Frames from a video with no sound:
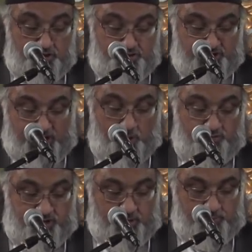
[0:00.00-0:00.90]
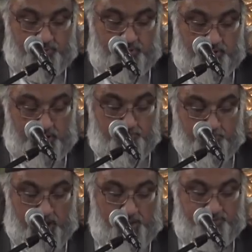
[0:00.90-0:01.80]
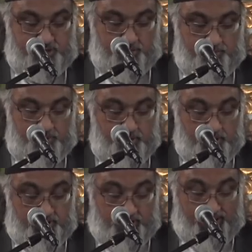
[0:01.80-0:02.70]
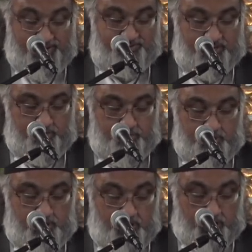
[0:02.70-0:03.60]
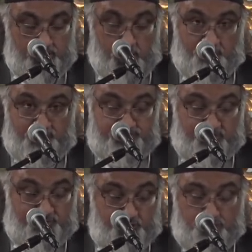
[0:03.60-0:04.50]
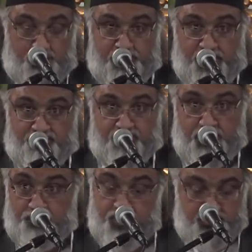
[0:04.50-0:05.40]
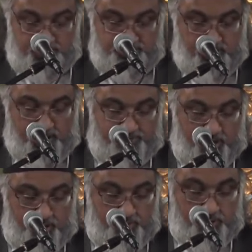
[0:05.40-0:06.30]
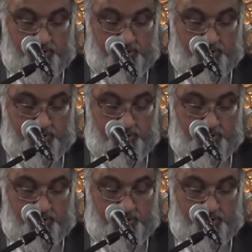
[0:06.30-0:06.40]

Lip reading: shrouds him, embalms him, carries him, and offers the funeral prayer for him, the janazah,